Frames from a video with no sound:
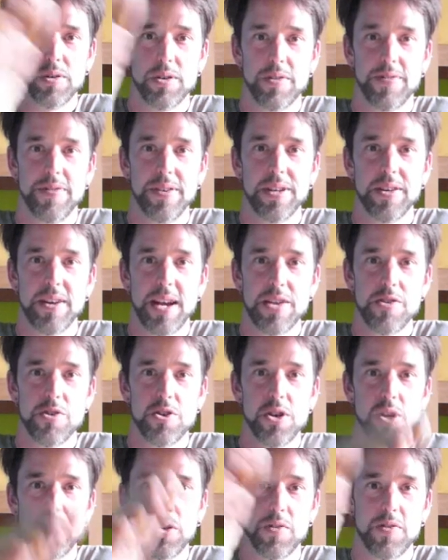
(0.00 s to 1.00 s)
your finger and your
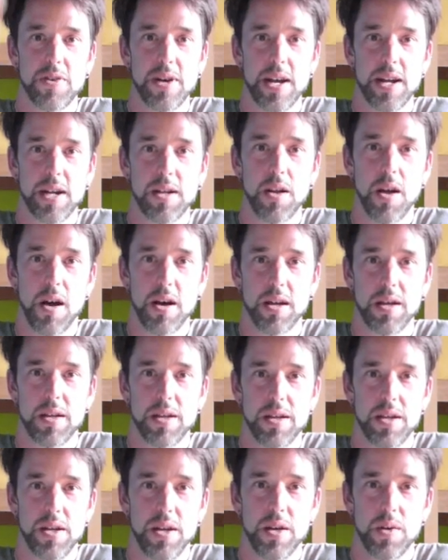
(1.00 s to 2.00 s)
toe, you've got a clock
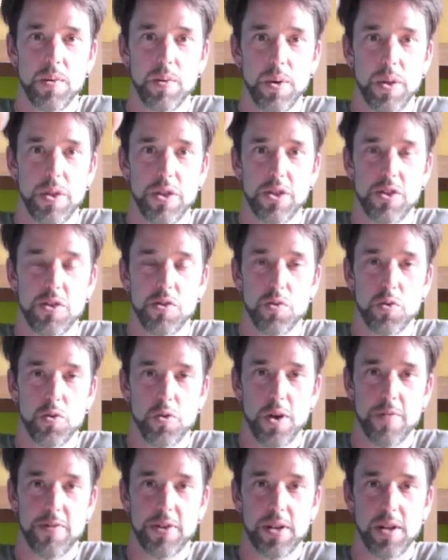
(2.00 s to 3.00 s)
with
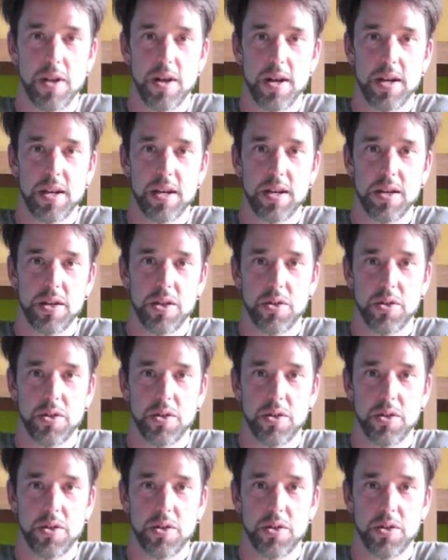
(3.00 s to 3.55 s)
12 o'clock,